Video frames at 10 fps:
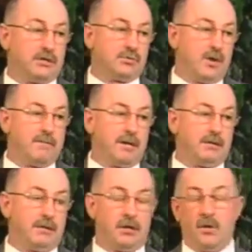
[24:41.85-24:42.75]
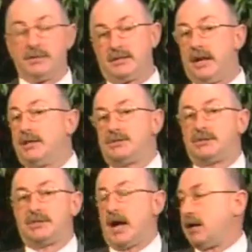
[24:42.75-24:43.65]
these women, in
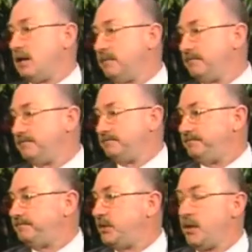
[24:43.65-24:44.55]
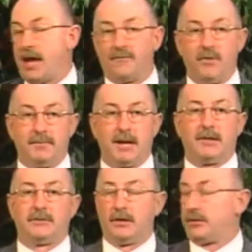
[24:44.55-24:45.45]
today's society, you have
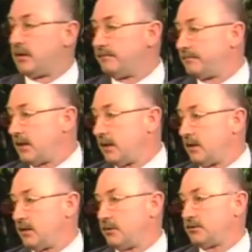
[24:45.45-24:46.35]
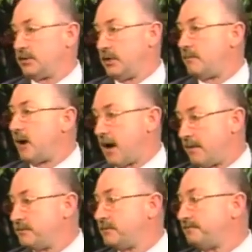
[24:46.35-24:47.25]
women out there that are single
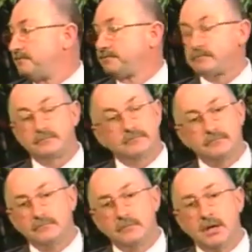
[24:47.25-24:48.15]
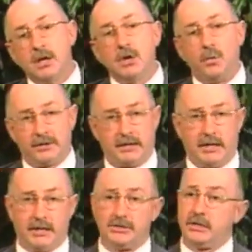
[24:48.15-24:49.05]
moms with
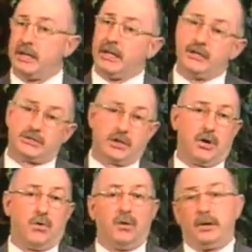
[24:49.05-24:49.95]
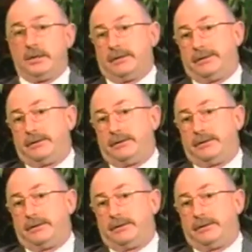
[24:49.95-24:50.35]
kids, and so,